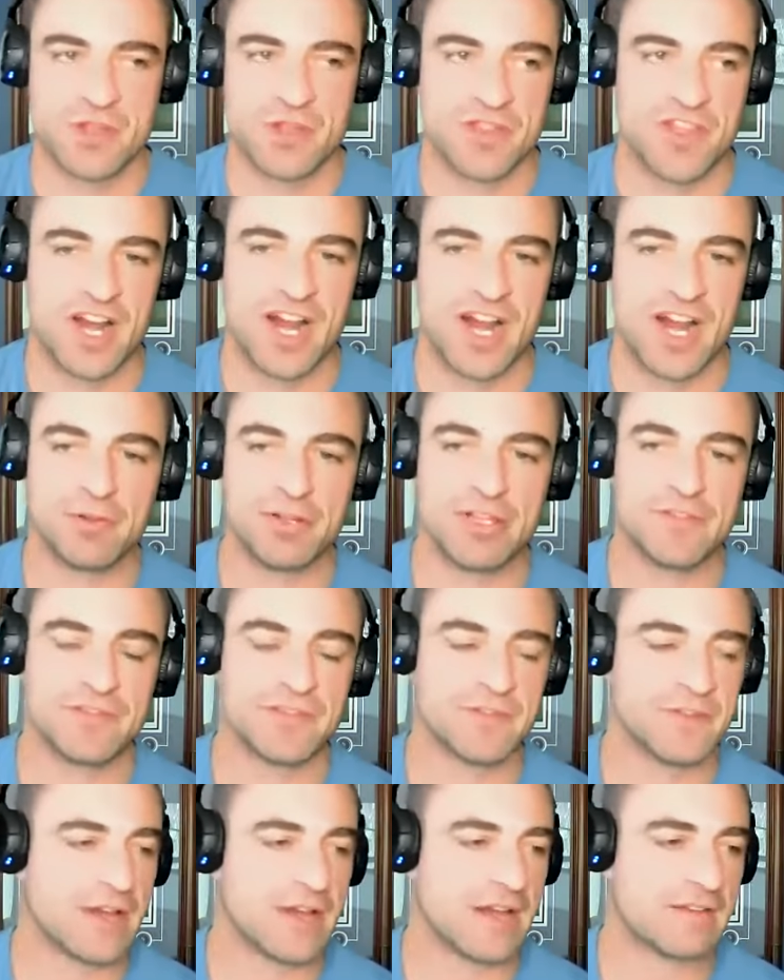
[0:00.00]
that I
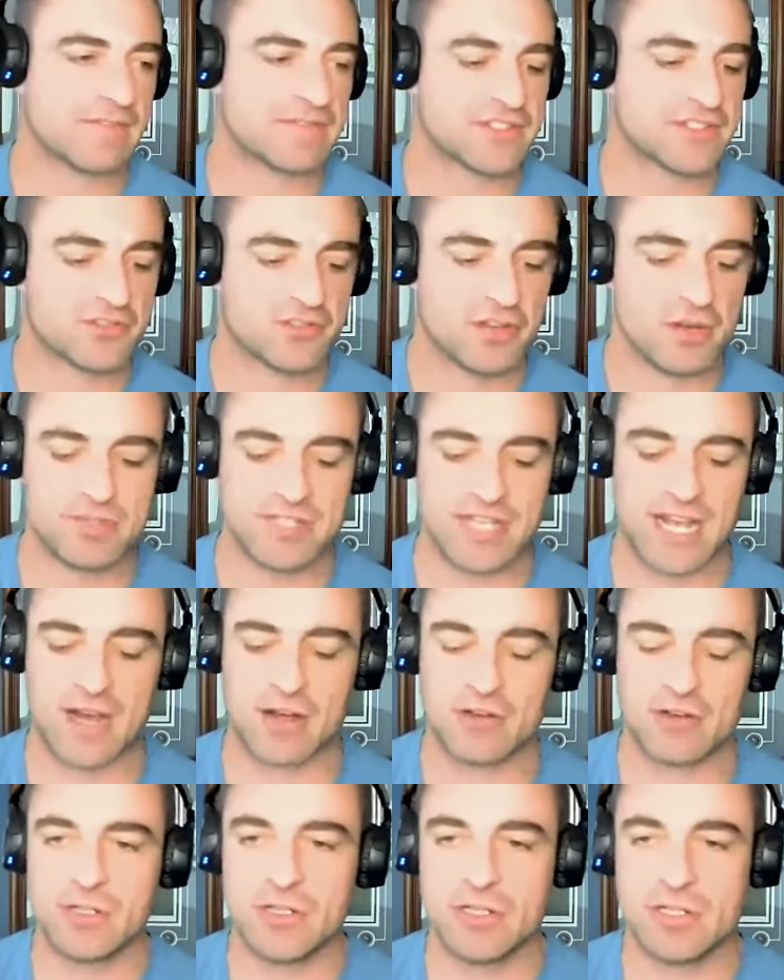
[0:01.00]
believe I've stripped
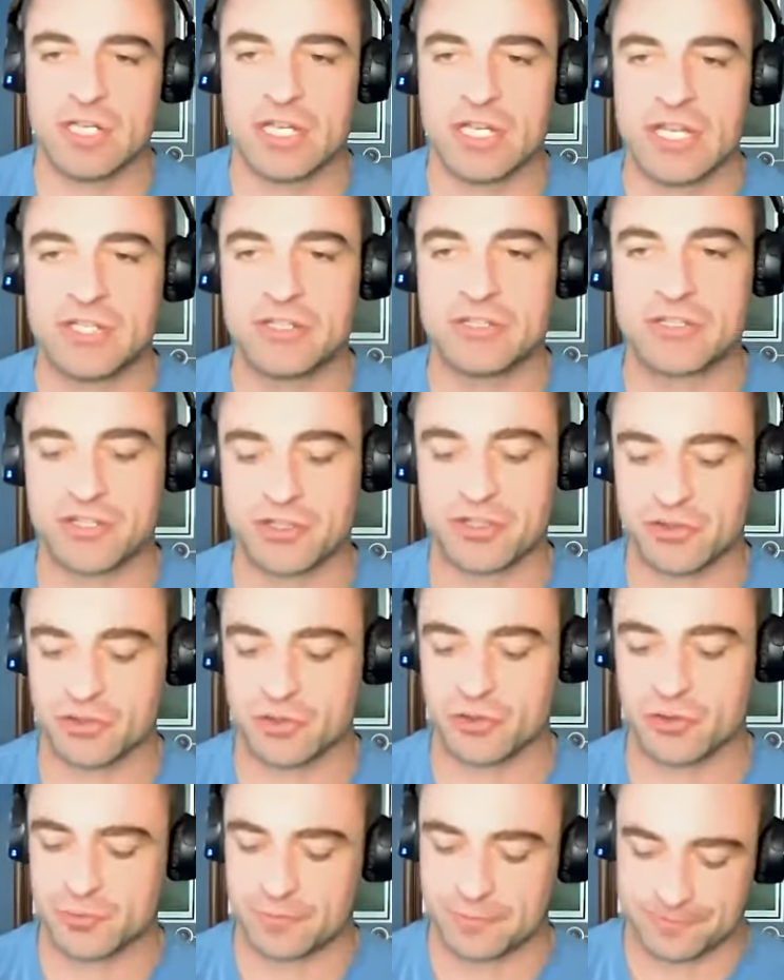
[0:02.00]
down
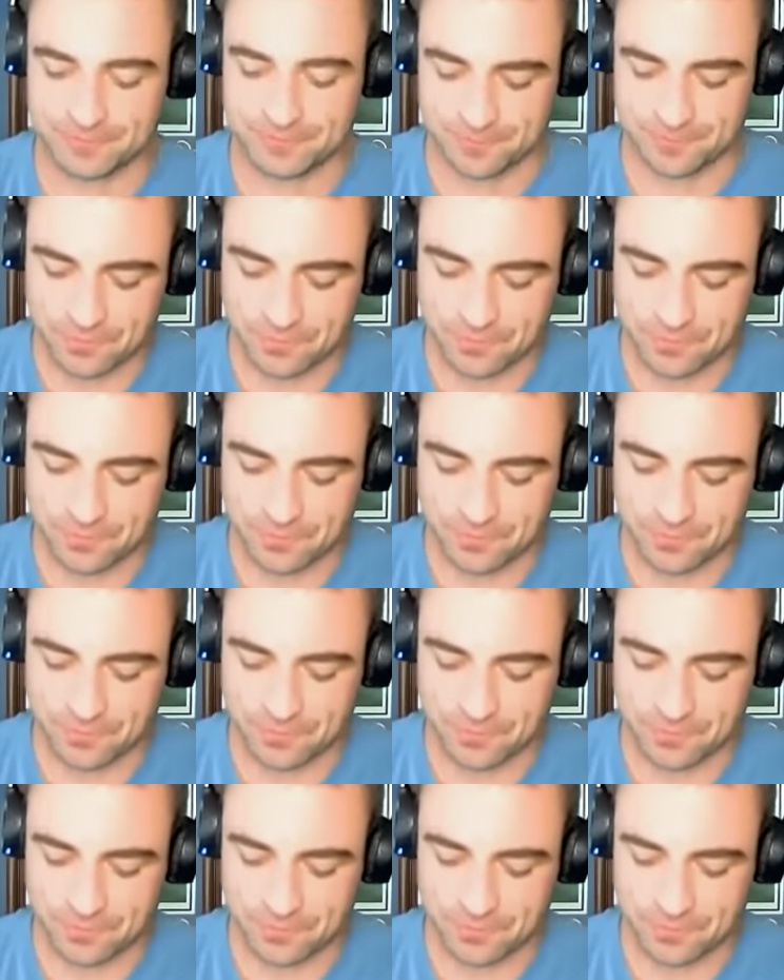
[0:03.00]
into